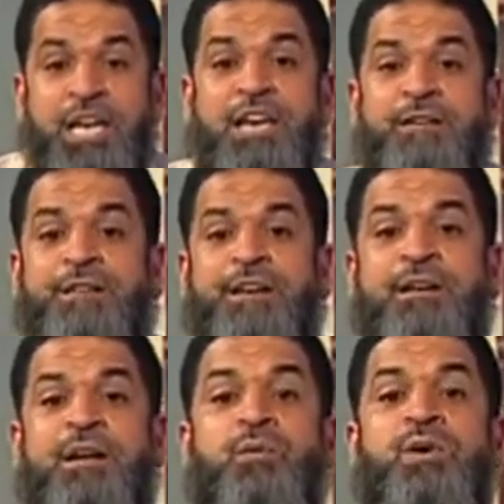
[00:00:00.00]

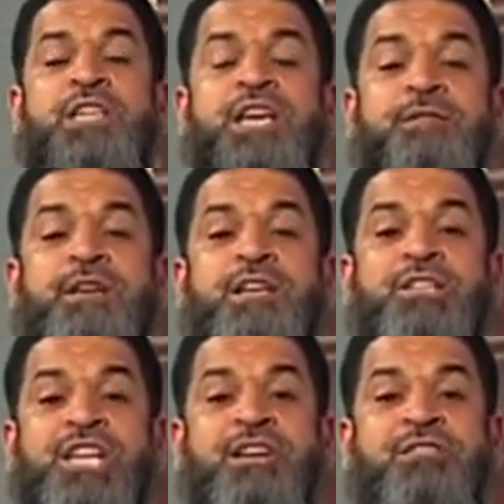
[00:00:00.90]
even with
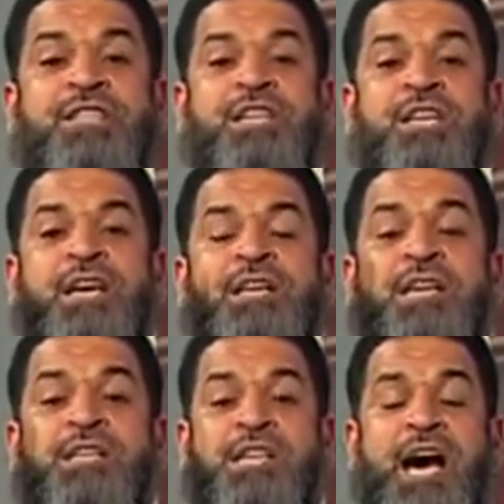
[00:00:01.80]
giving charity
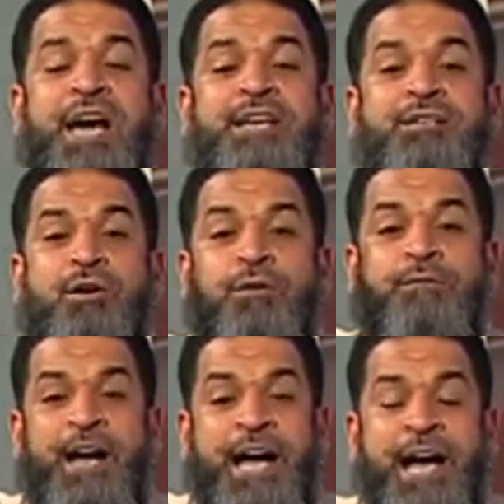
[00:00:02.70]
the size
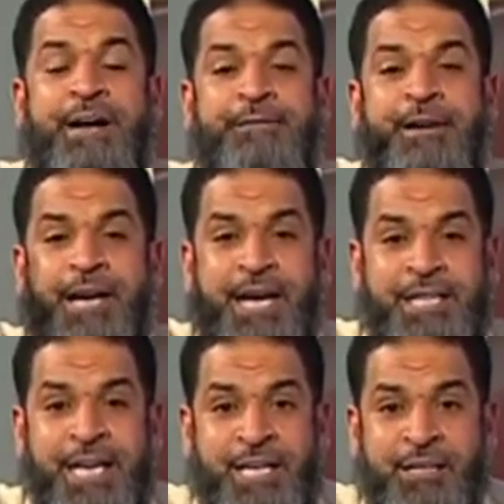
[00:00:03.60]
of half a
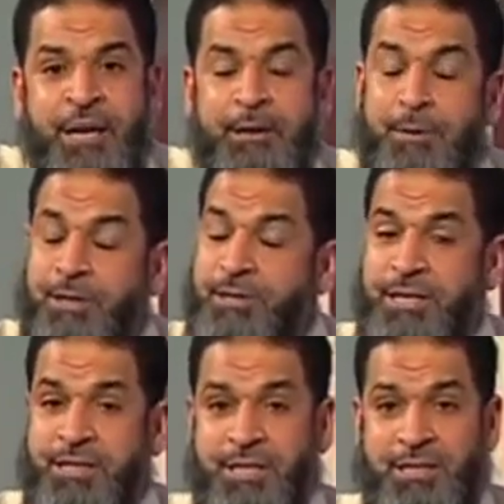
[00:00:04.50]
date.
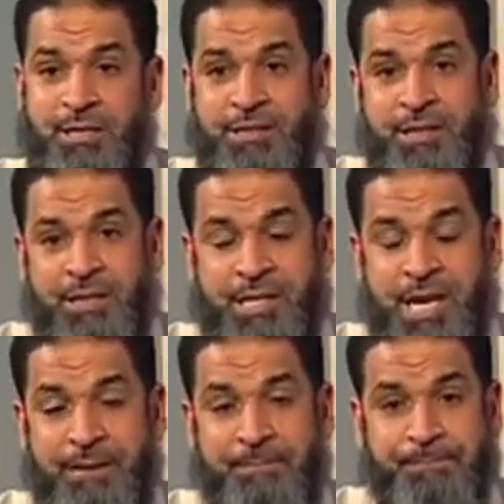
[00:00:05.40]
Brothers and sisters in
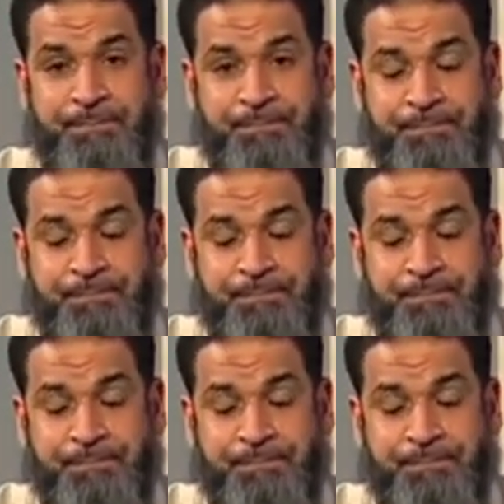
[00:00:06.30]
Islam,